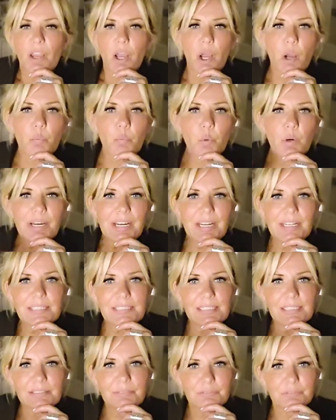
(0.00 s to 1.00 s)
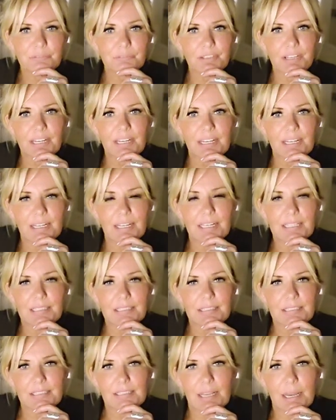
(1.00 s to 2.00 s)
And we didn't fit
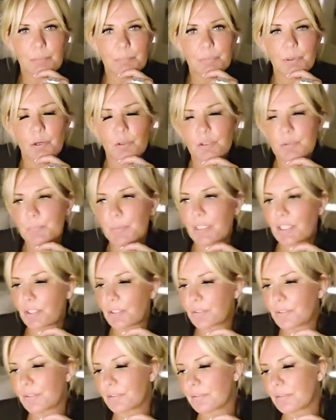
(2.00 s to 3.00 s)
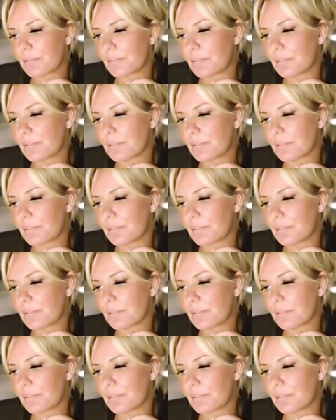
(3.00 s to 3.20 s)
into that box because